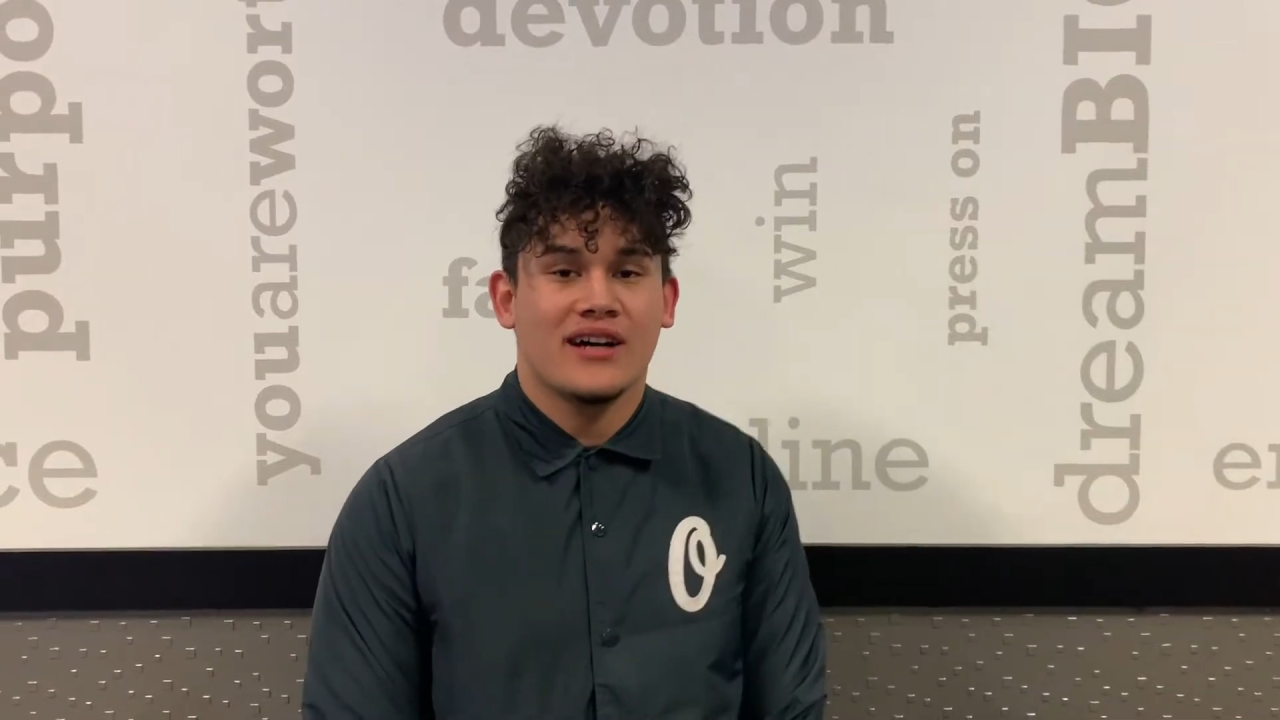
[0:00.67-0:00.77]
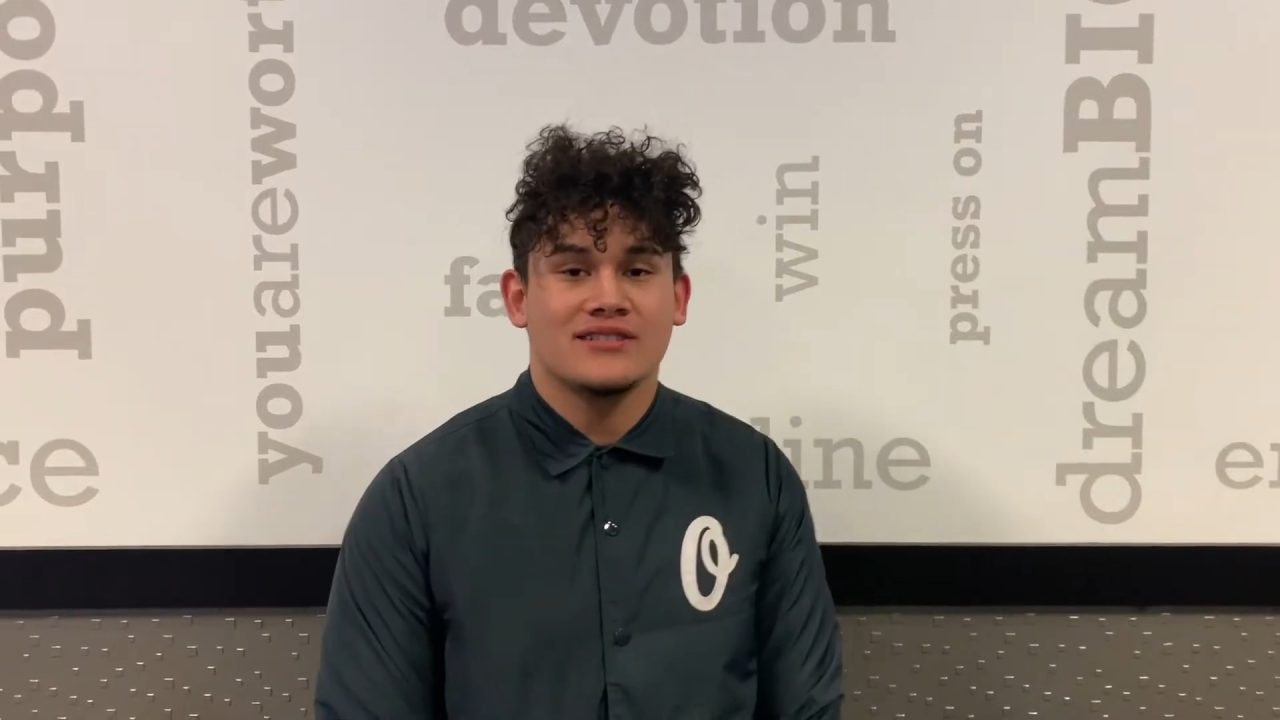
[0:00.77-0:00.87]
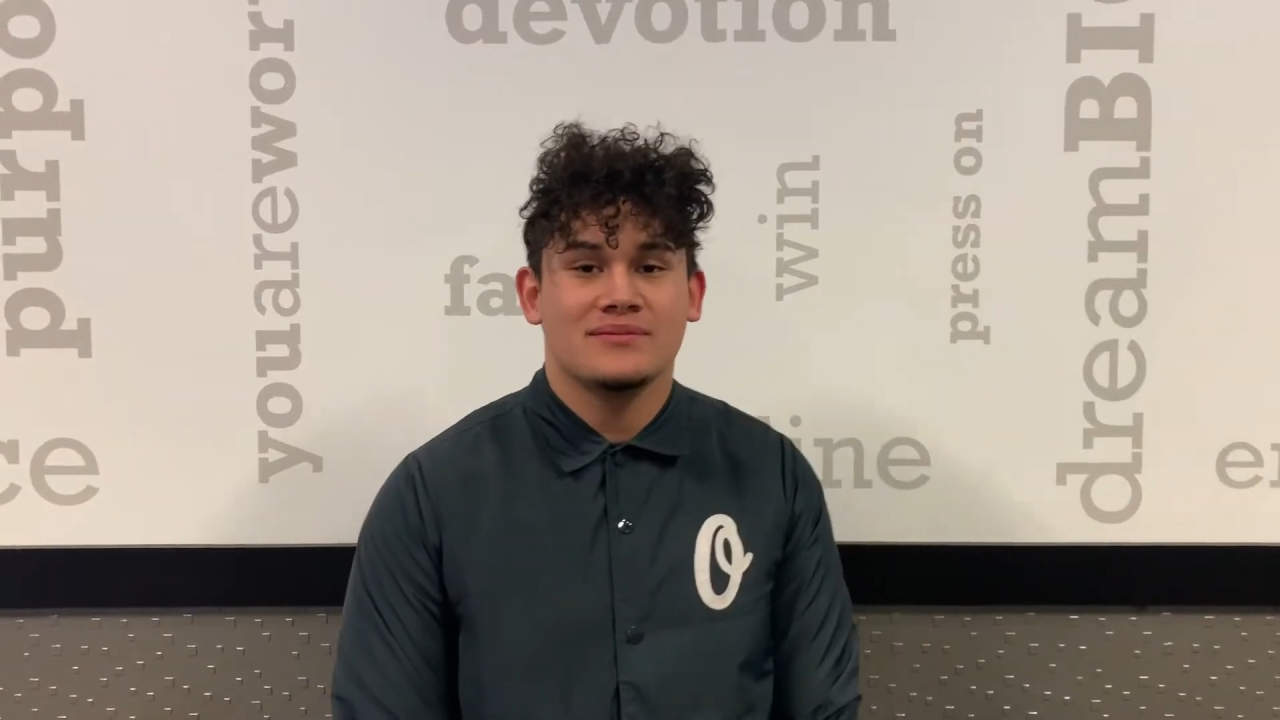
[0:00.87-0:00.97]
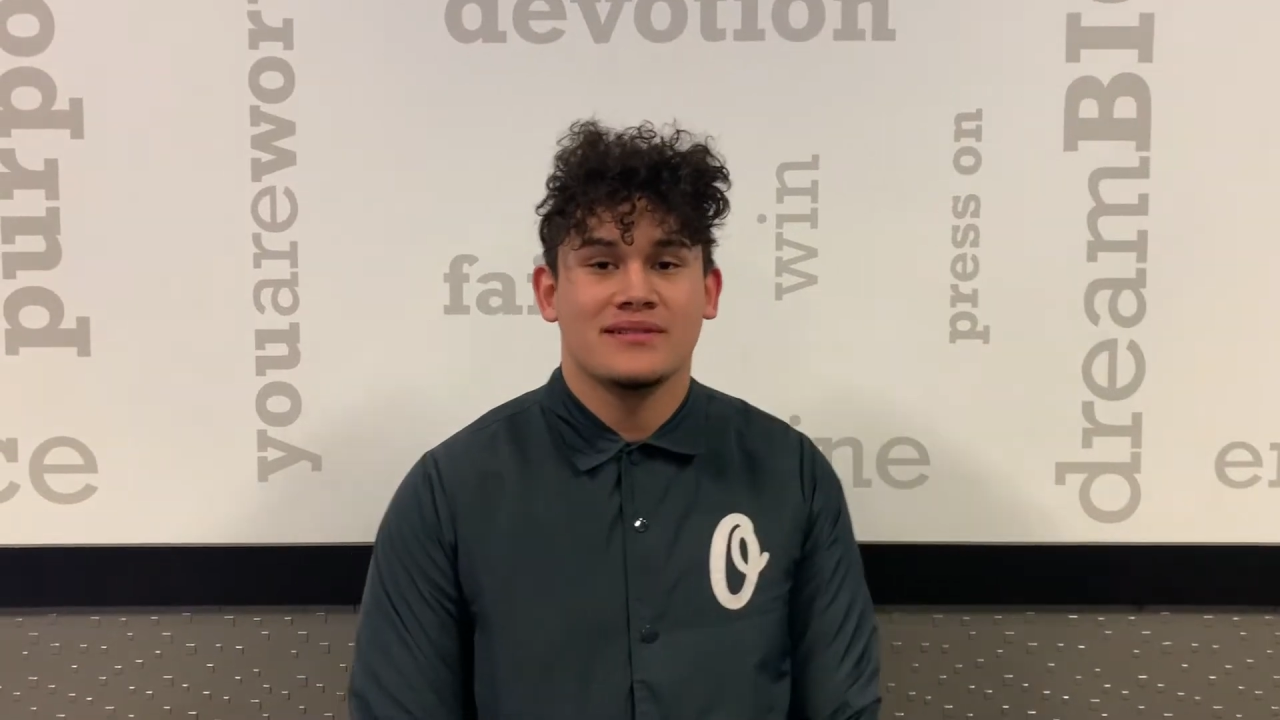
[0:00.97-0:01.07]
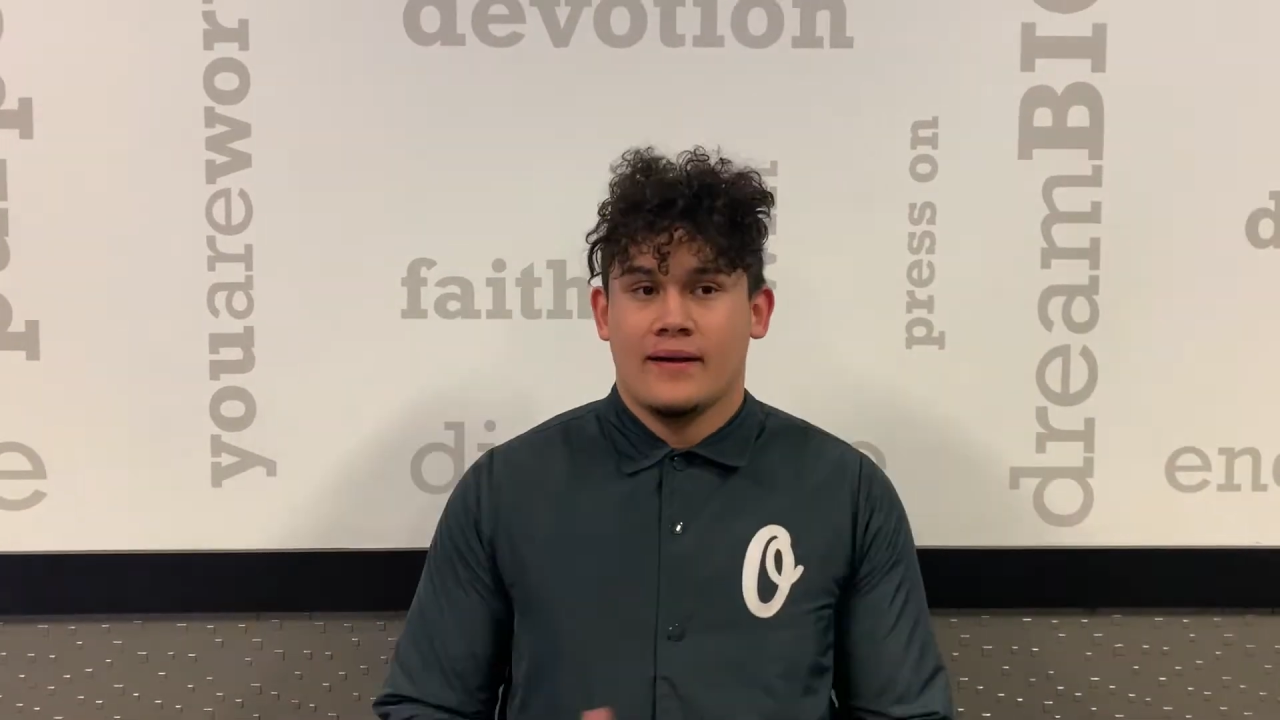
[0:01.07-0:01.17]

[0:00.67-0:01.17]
Haas.